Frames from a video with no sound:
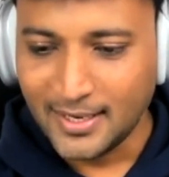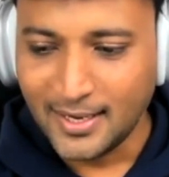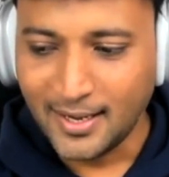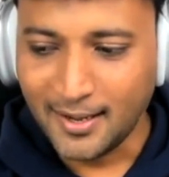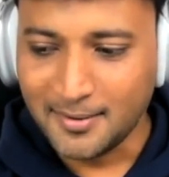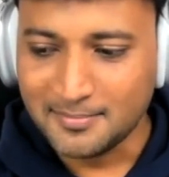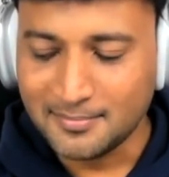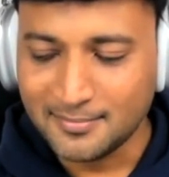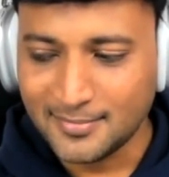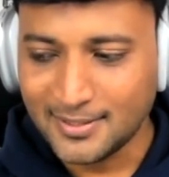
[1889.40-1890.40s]
Um,
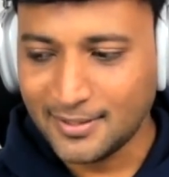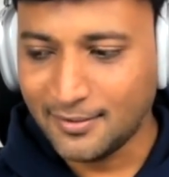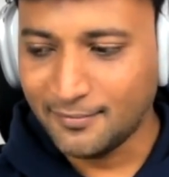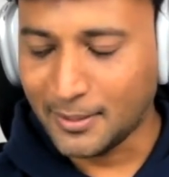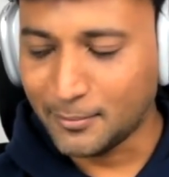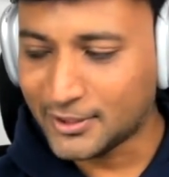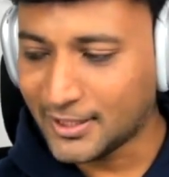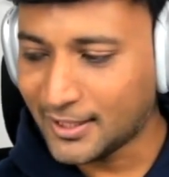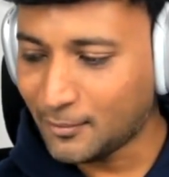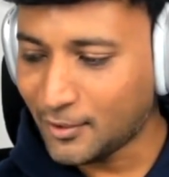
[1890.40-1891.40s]
One more
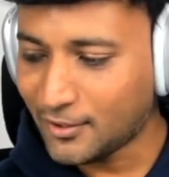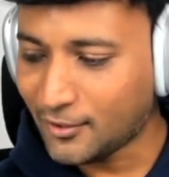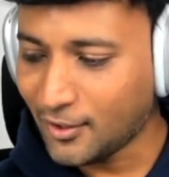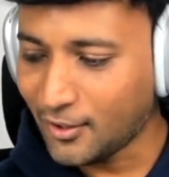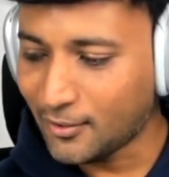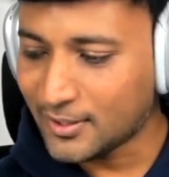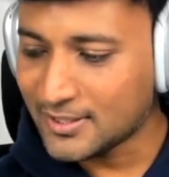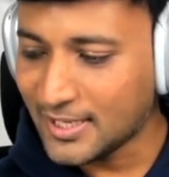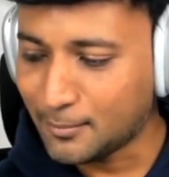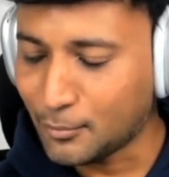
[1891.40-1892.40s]
thing I wanted to call out is
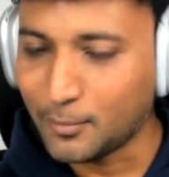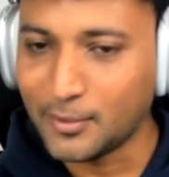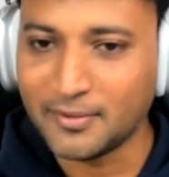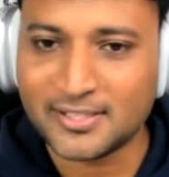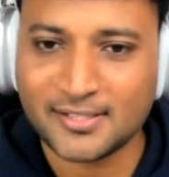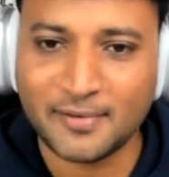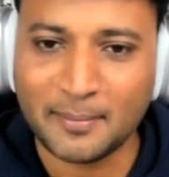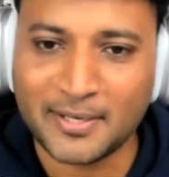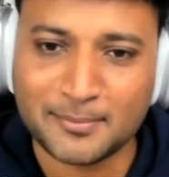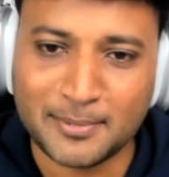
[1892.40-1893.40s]
like mobile versus
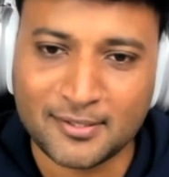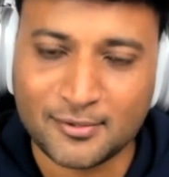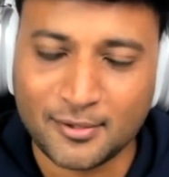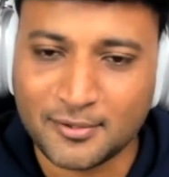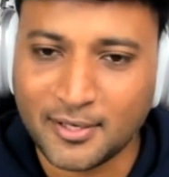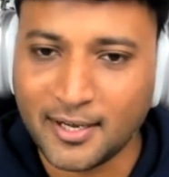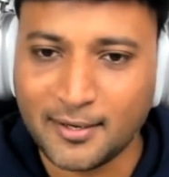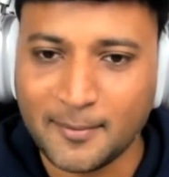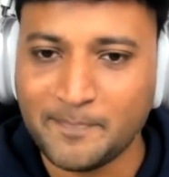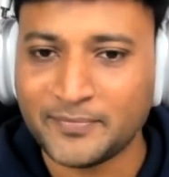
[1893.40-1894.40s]
web experience also, right?
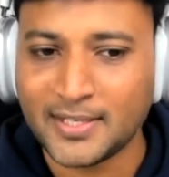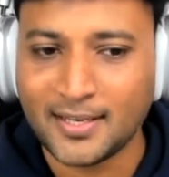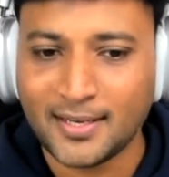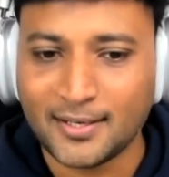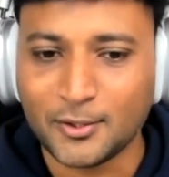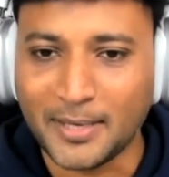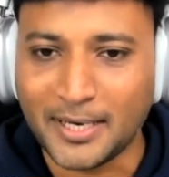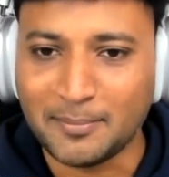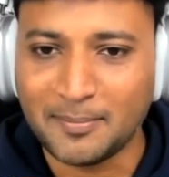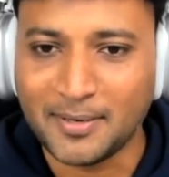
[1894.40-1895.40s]
You
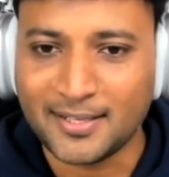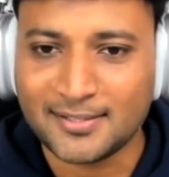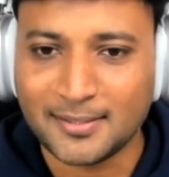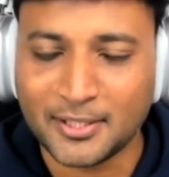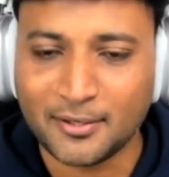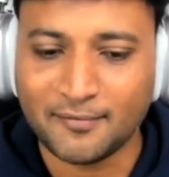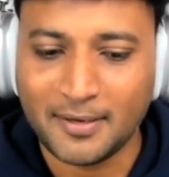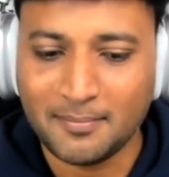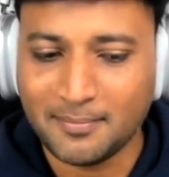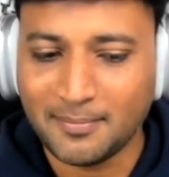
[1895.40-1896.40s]
might be building something on
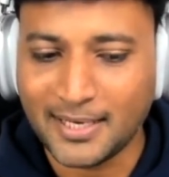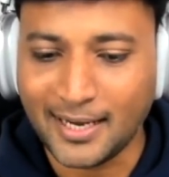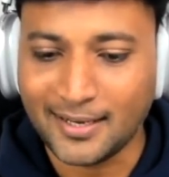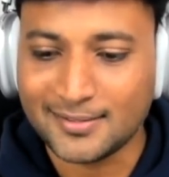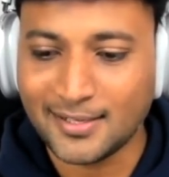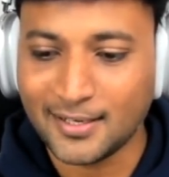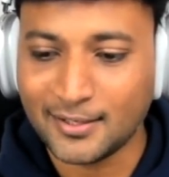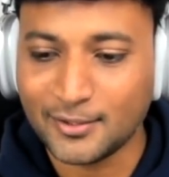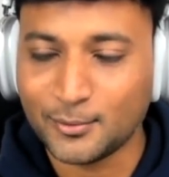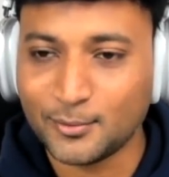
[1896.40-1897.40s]
web, but unless and until
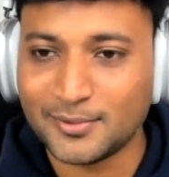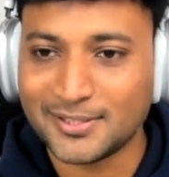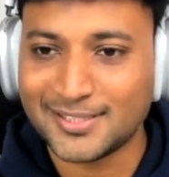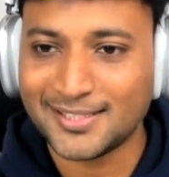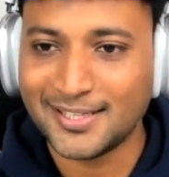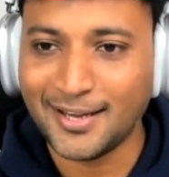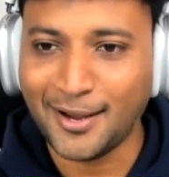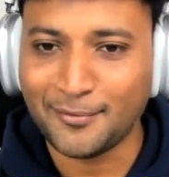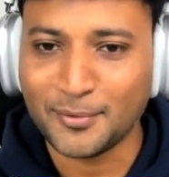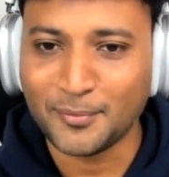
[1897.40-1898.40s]
you see
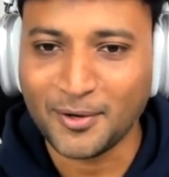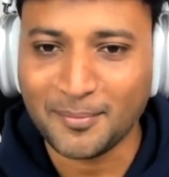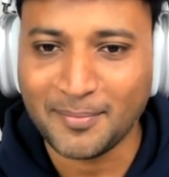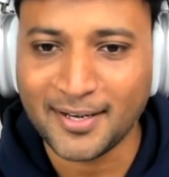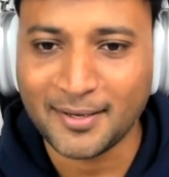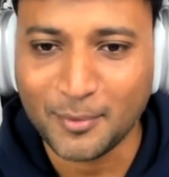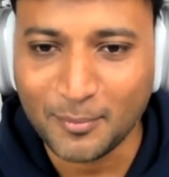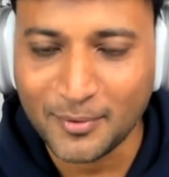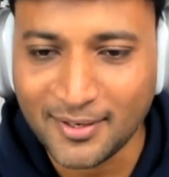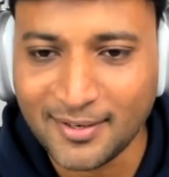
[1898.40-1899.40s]
how you want to build in
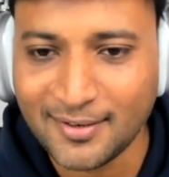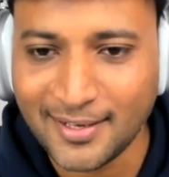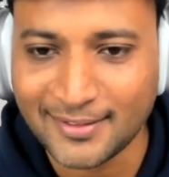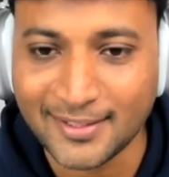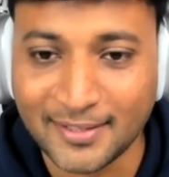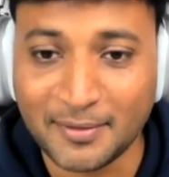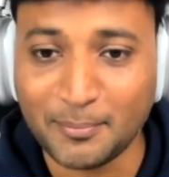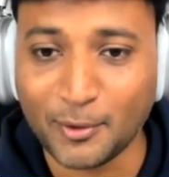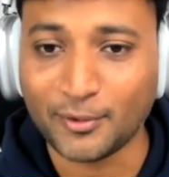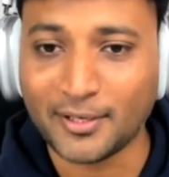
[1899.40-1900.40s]
mobile and then give a
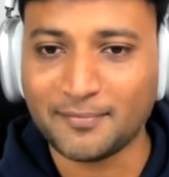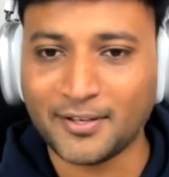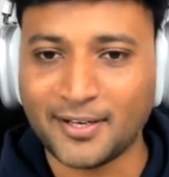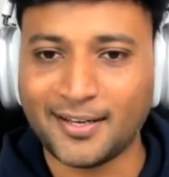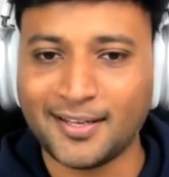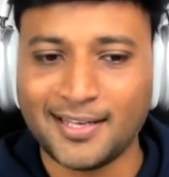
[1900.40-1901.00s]
prototype for it,